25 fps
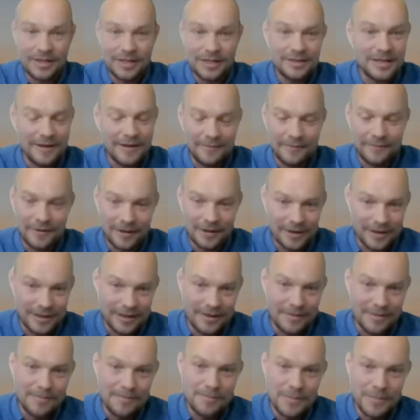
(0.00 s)
is
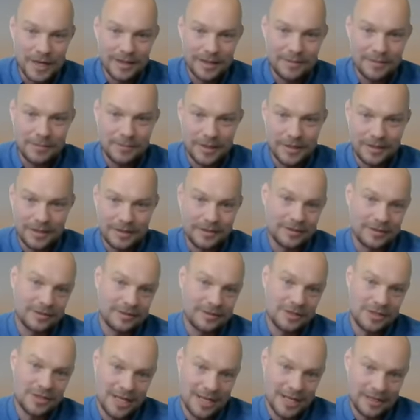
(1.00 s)
definitely a big
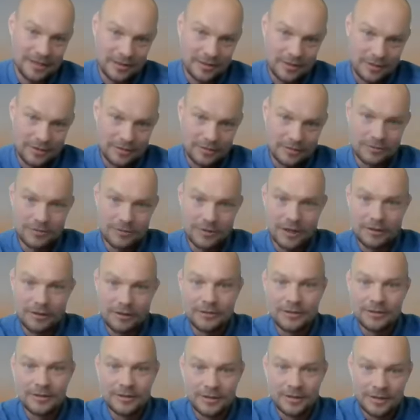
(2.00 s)
chance to
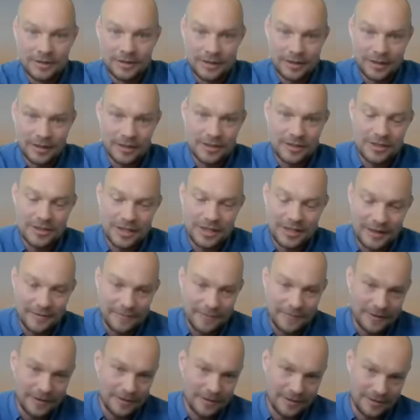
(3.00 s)
grow
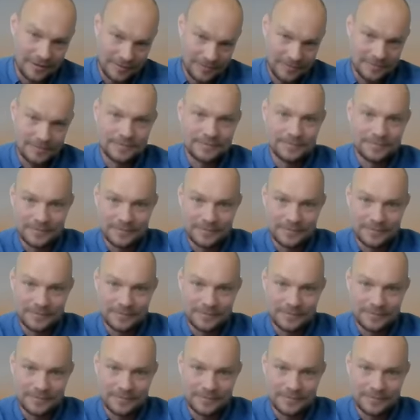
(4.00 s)
significant.